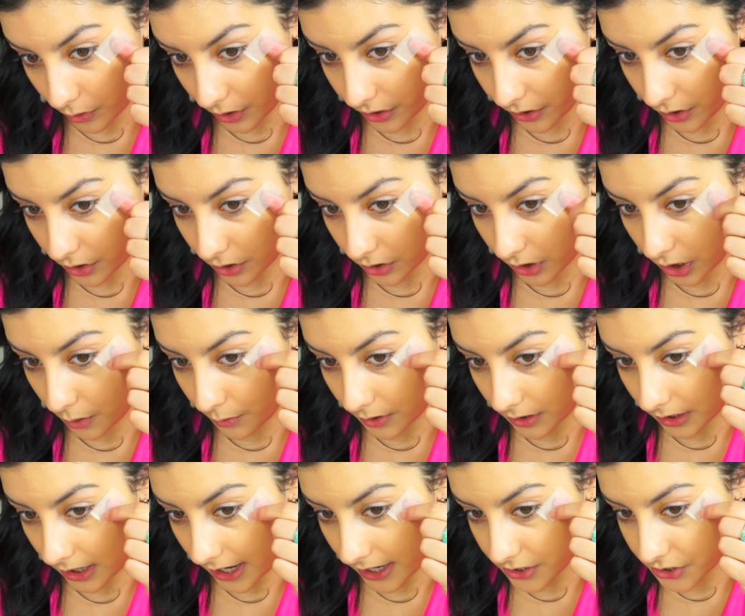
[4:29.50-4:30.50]
with your lower
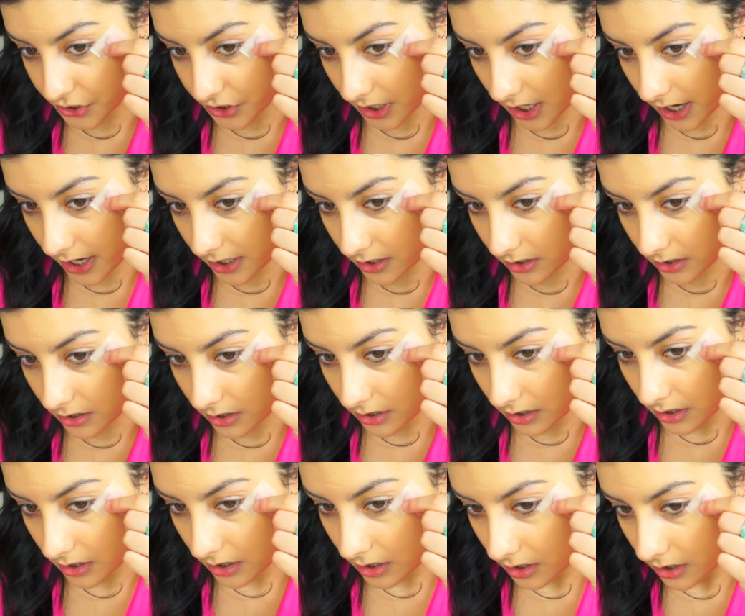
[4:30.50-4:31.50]
lash line.
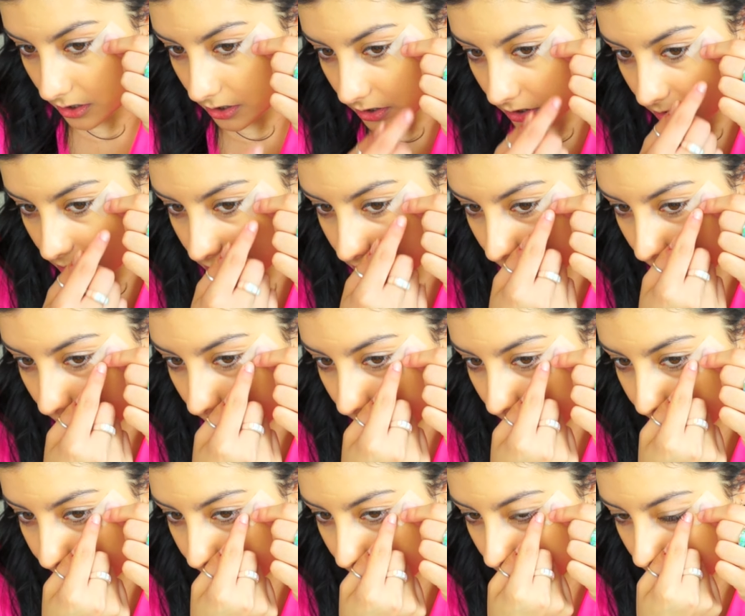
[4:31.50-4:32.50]
So
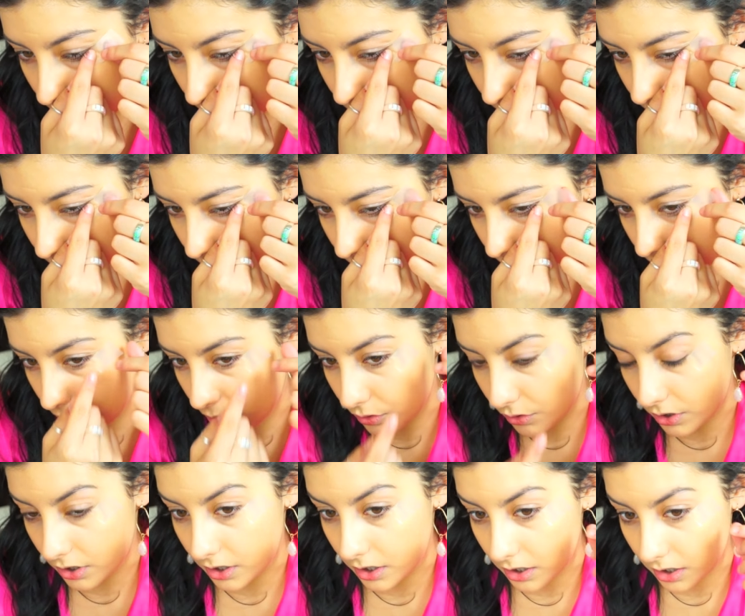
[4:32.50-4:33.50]
kind of put it under
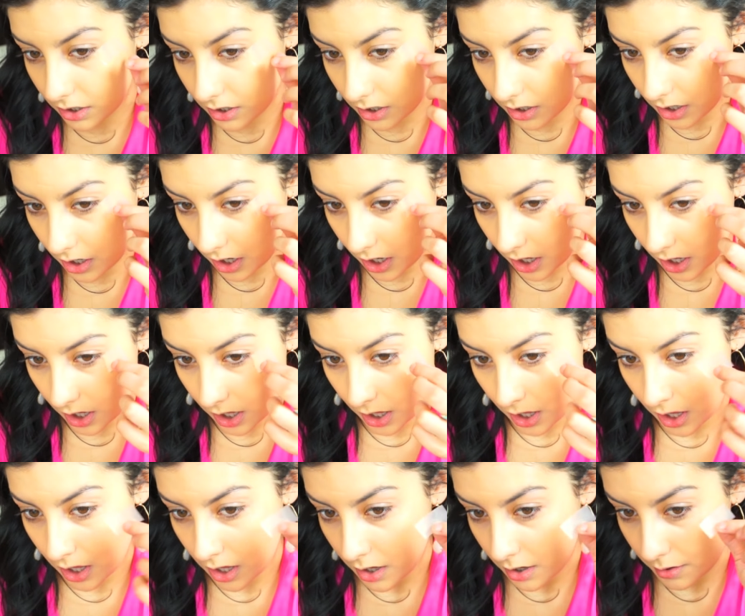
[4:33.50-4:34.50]
your
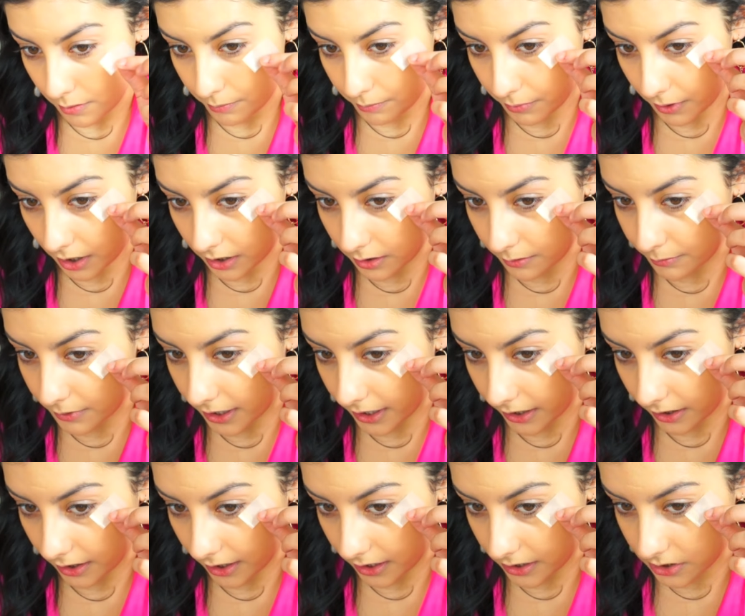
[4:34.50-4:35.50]
bottom
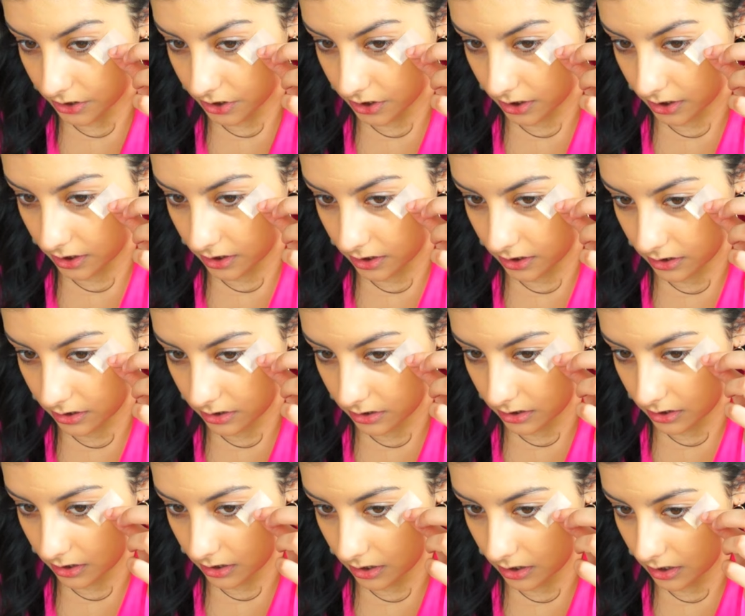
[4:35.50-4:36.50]

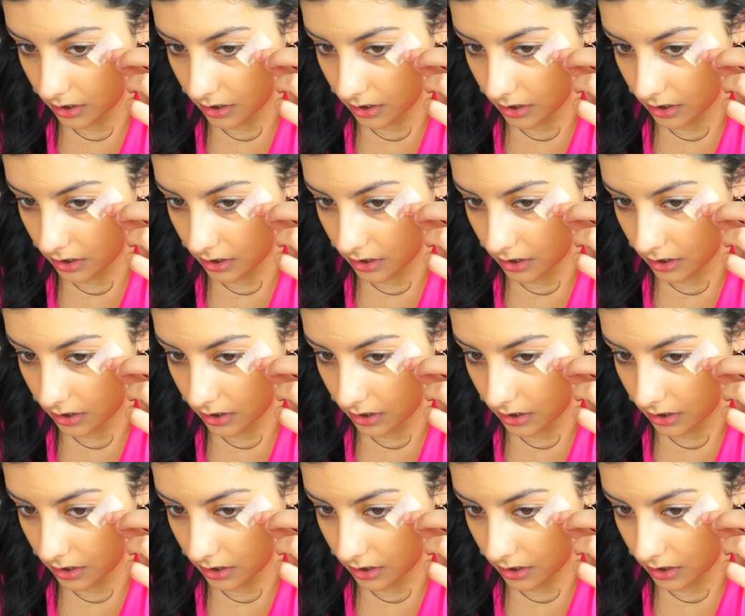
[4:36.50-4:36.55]
eyelashes,